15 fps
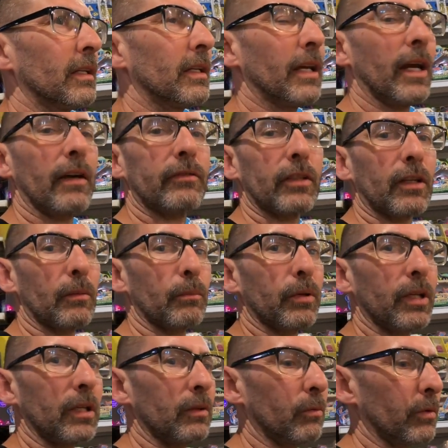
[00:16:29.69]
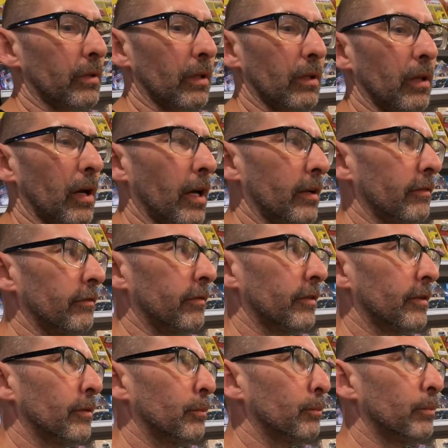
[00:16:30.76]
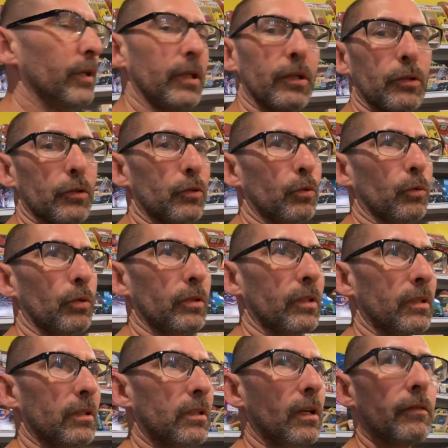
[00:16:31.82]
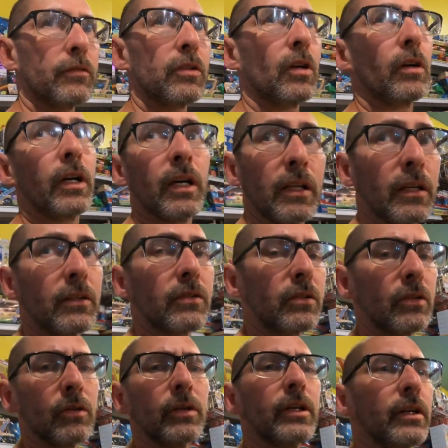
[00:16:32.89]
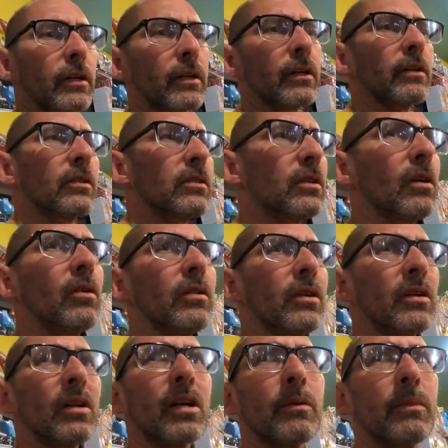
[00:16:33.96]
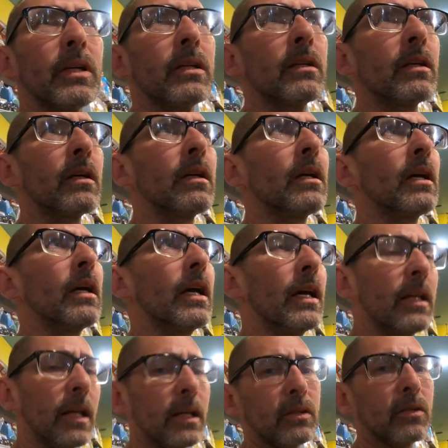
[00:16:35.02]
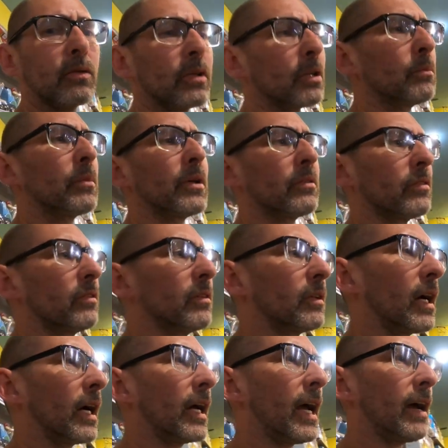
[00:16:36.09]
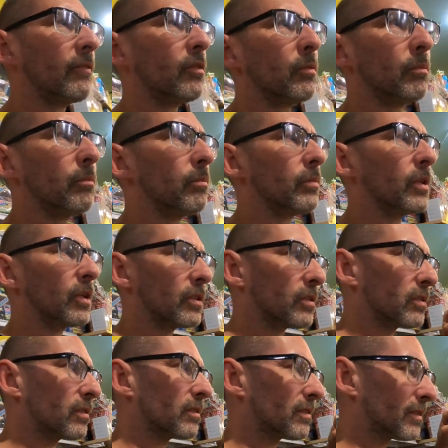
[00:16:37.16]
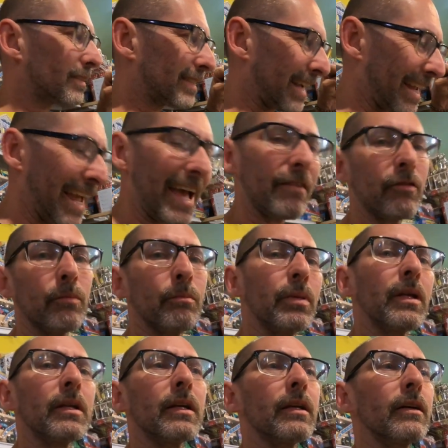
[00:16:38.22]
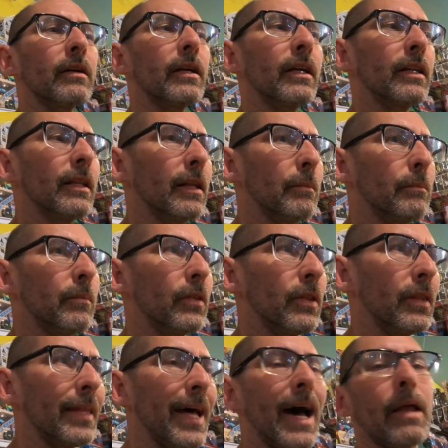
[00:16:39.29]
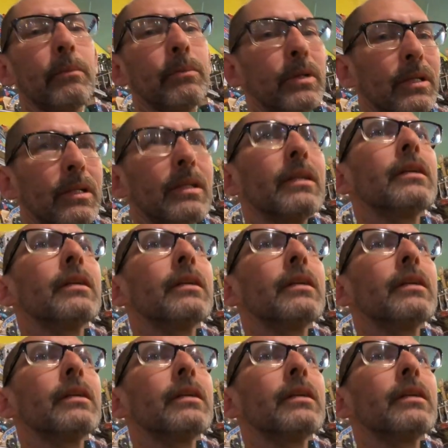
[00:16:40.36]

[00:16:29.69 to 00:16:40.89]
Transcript: You have to compete with a lot of bigger stores and stuff. So, and they're still here. So, you know what I mean? And they do get busy. I haven't, there's, I haven't been here and them not be